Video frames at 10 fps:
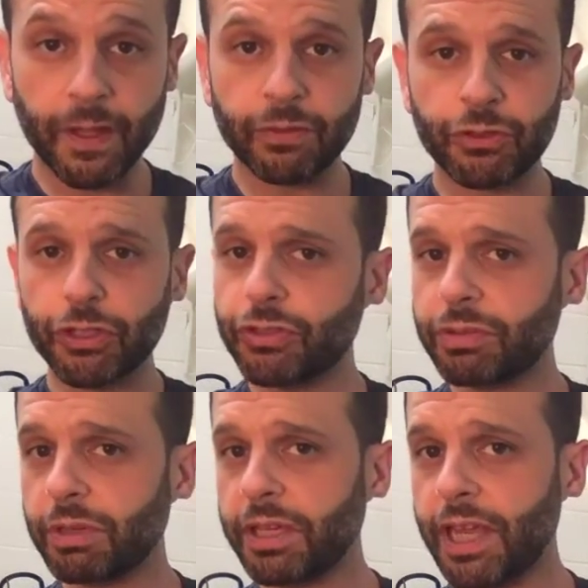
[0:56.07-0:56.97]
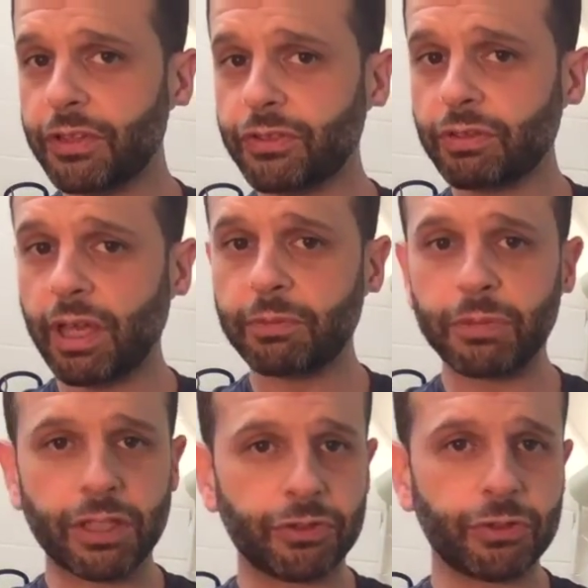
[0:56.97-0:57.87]
Just in case, I,
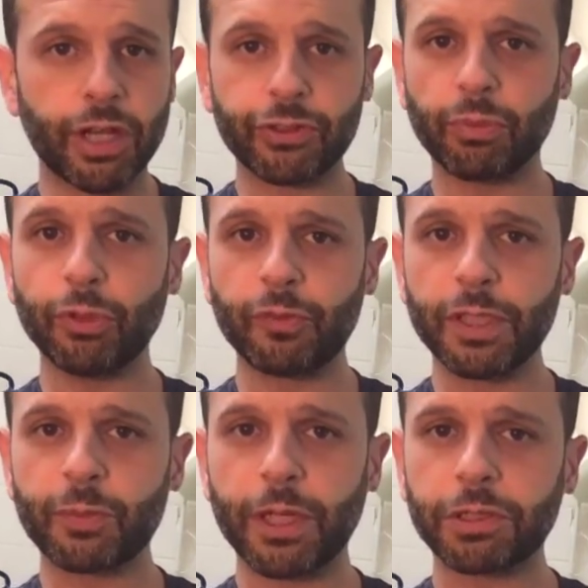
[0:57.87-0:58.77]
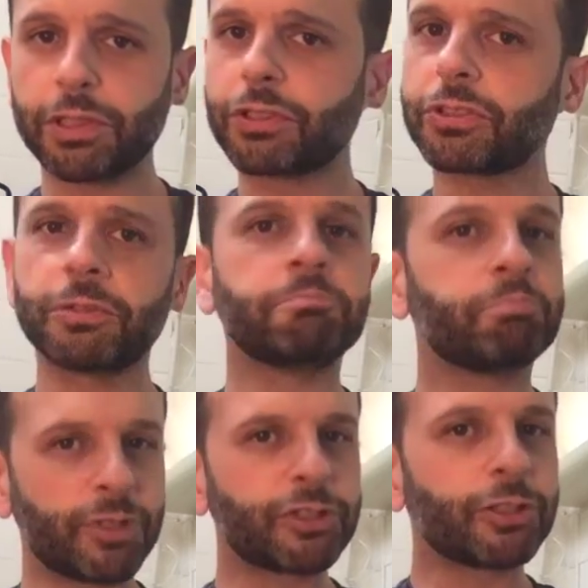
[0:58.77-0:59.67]
because you guys are movement specialists,
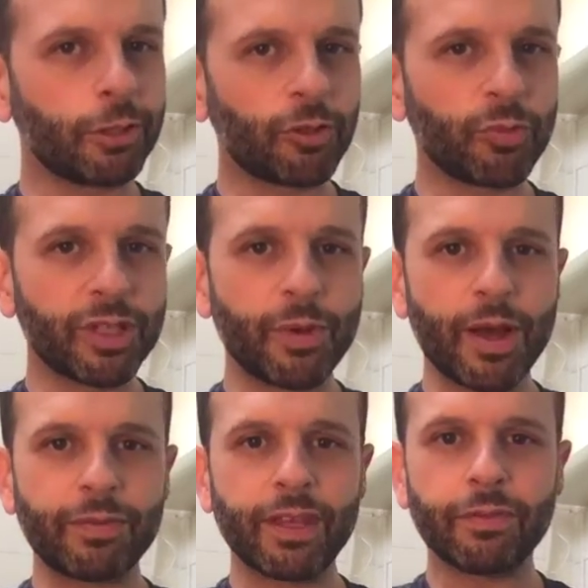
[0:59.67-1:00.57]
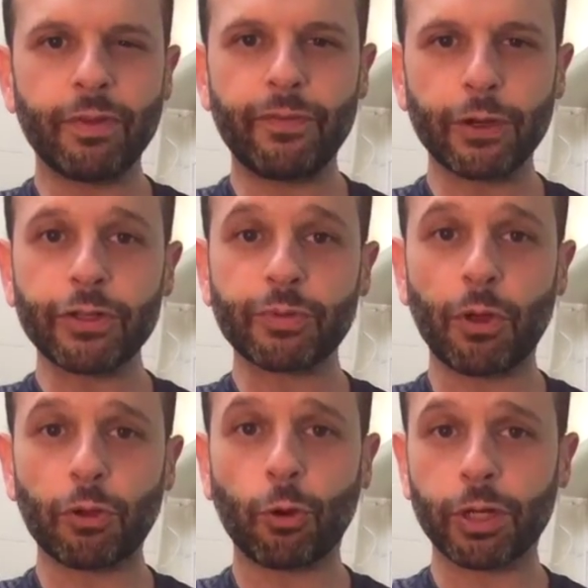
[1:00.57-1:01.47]
this is a little bit about the very
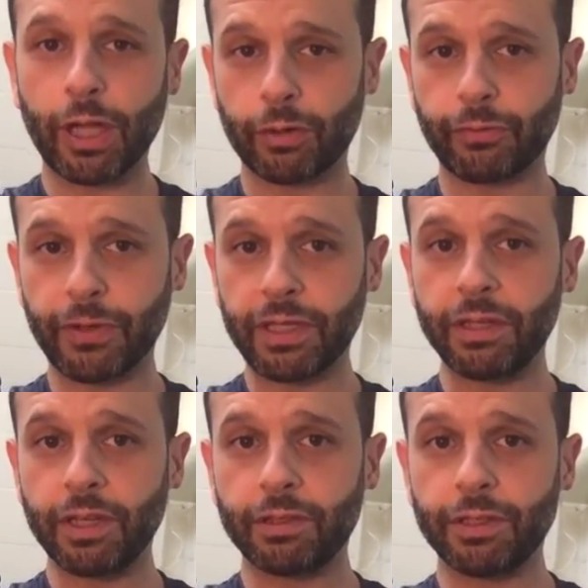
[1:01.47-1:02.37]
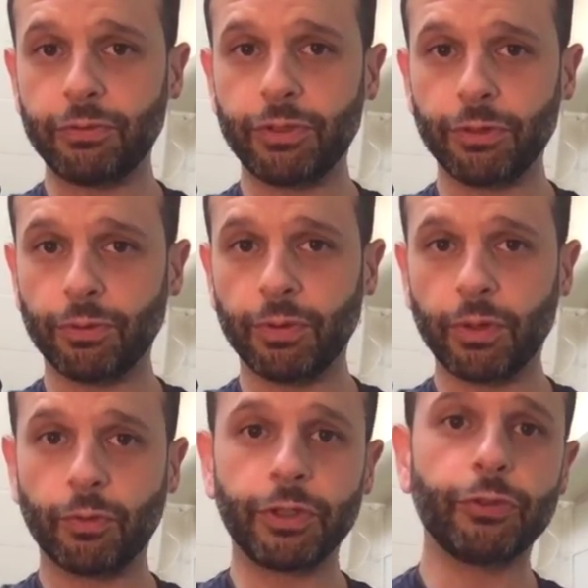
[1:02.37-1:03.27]
small choreography that you do
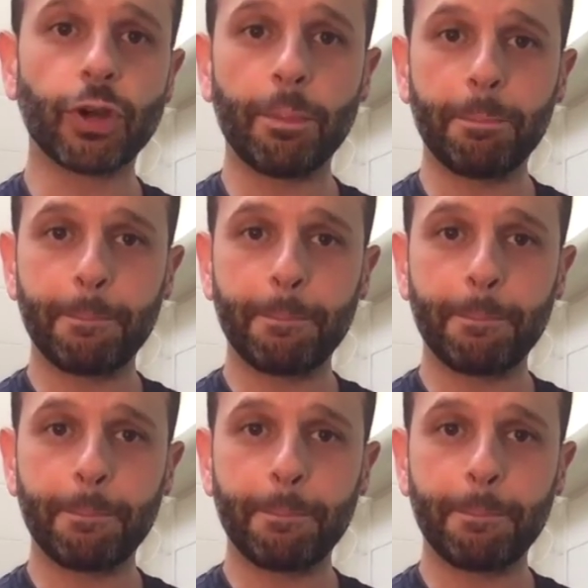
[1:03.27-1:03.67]
when you drum.